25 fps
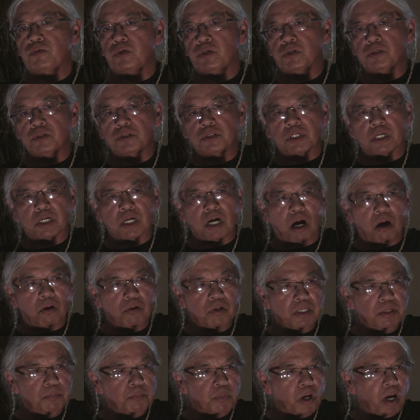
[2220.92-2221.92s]
there is a
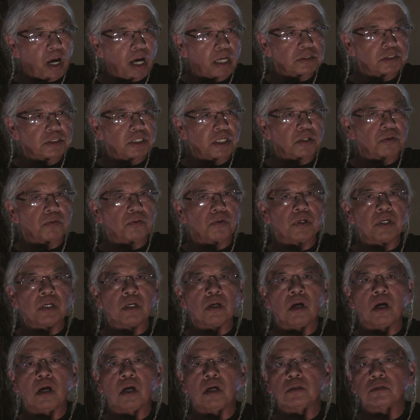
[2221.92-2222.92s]
county project going
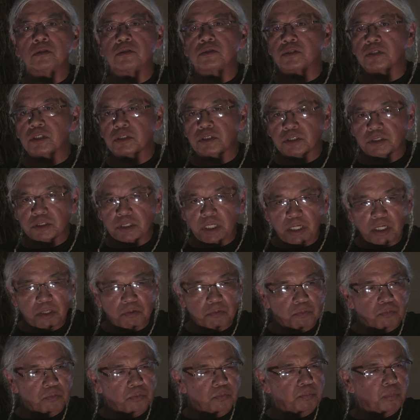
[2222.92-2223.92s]
on, there's a
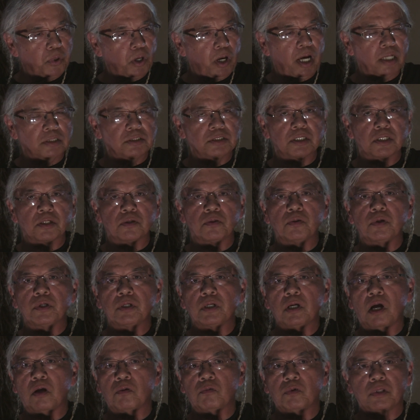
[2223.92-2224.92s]
state project going
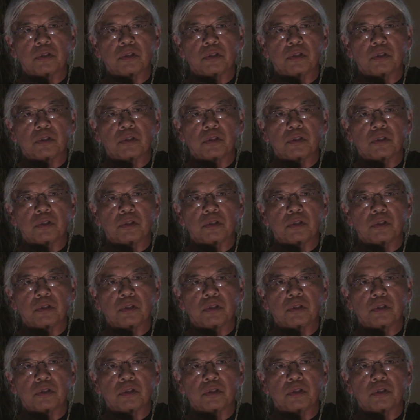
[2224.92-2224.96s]
on,